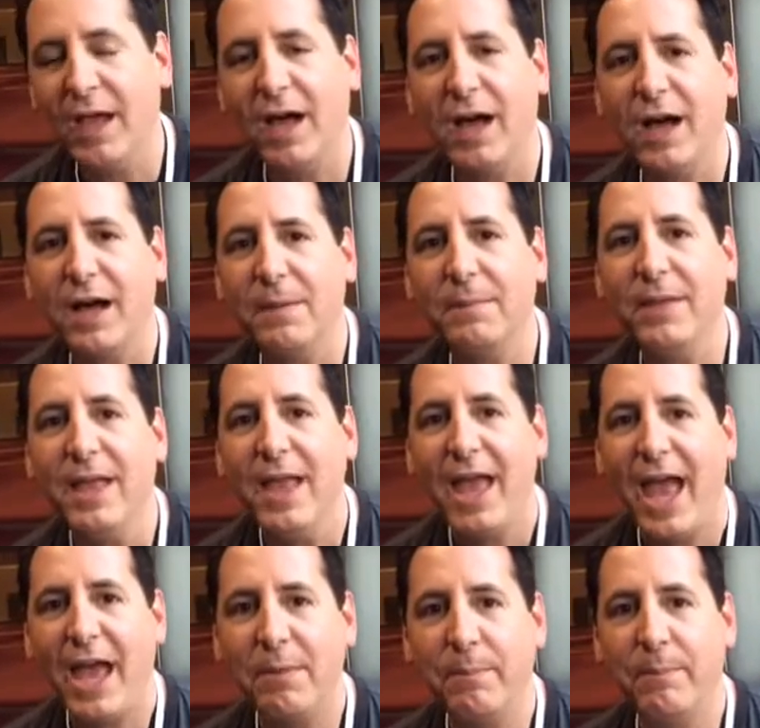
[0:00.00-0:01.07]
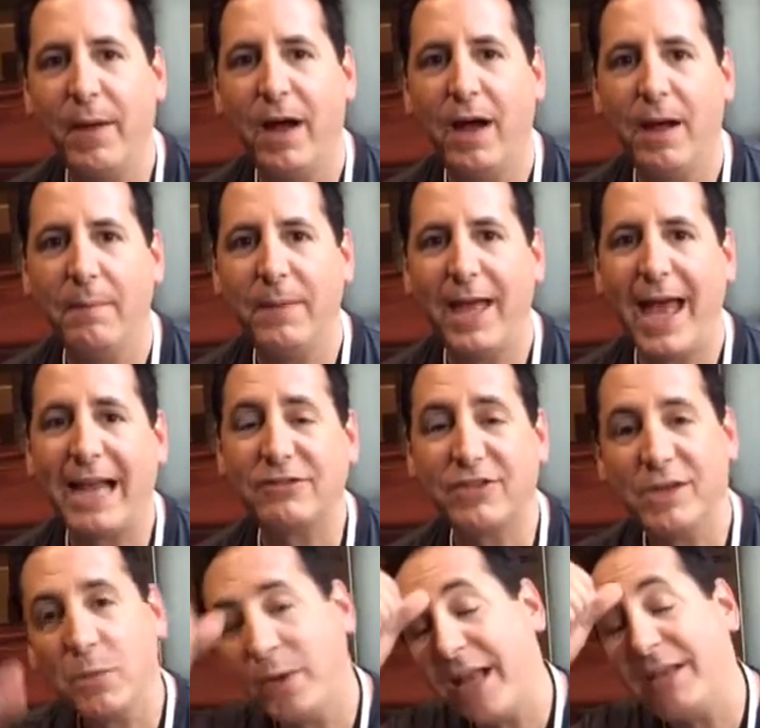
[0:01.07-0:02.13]

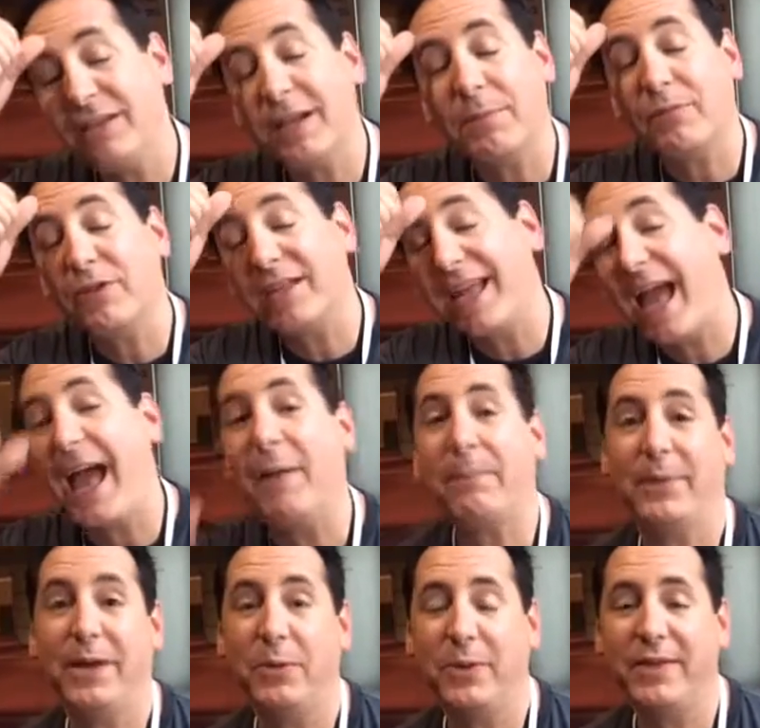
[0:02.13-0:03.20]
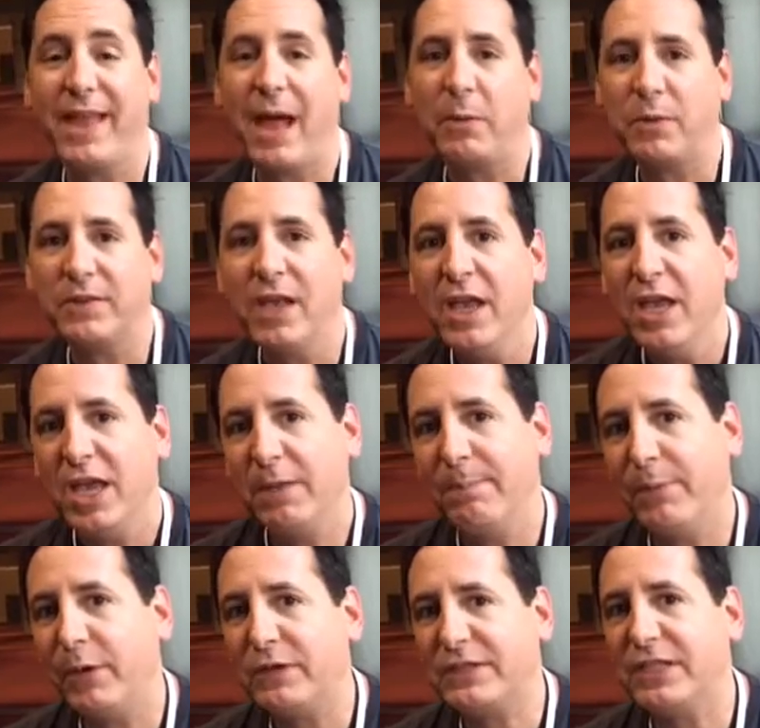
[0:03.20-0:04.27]
Actually what ended up really happening with that was
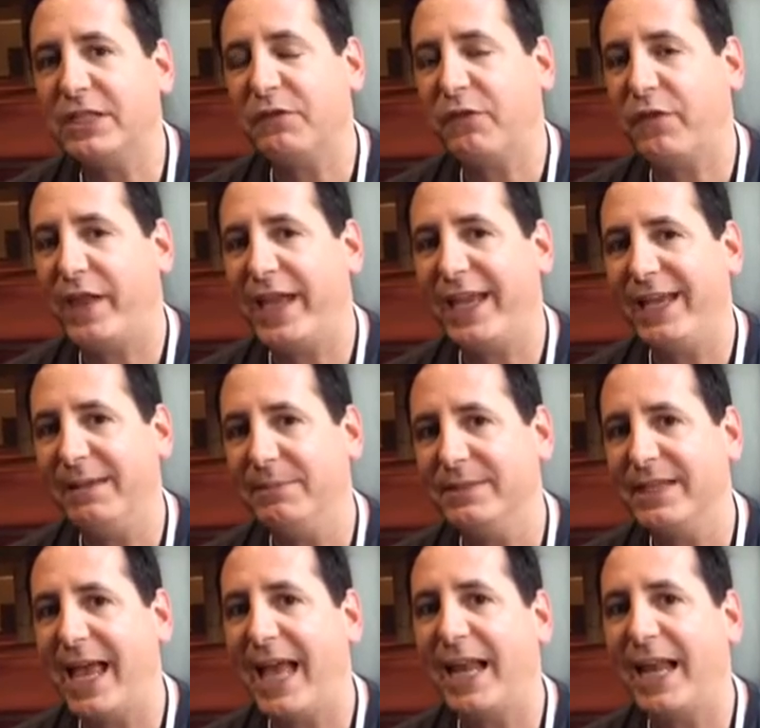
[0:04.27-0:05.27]
it burst into flames,